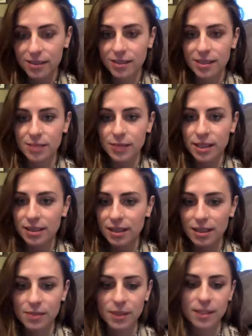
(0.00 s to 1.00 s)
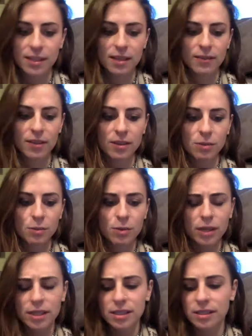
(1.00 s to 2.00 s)
to speak to this person, if there's
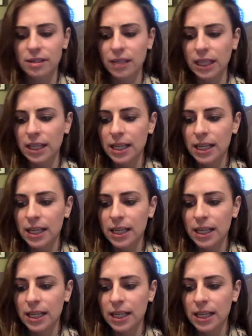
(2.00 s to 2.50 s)
words or